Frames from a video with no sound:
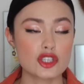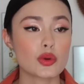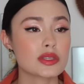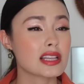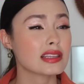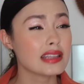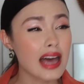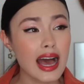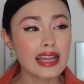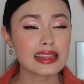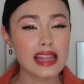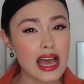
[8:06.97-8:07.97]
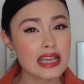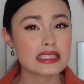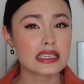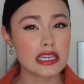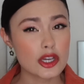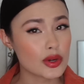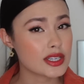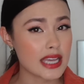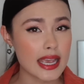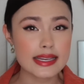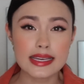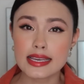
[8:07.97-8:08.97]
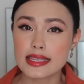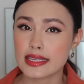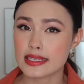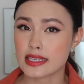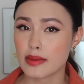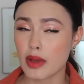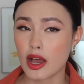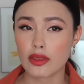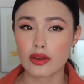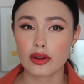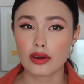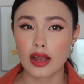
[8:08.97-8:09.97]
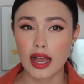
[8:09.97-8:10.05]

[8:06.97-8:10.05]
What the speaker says: So it's a lot less irritating than some other